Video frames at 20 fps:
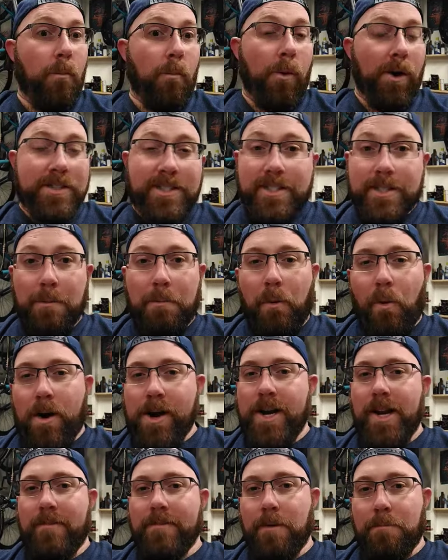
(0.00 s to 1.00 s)
What's the
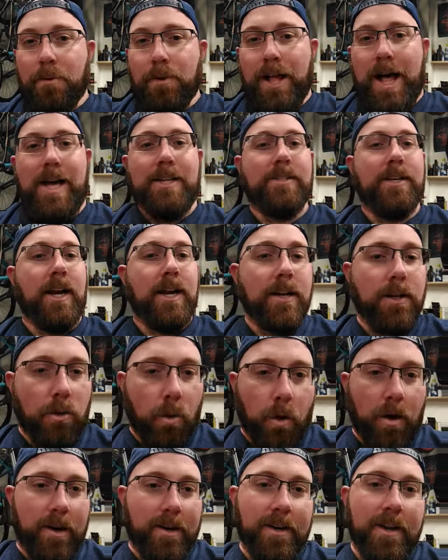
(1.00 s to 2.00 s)
point of the plastic
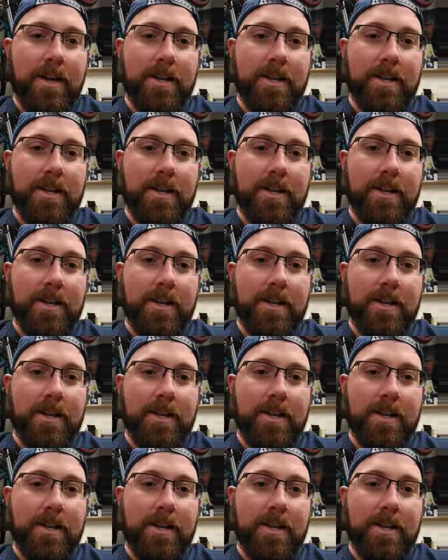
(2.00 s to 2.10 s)
dork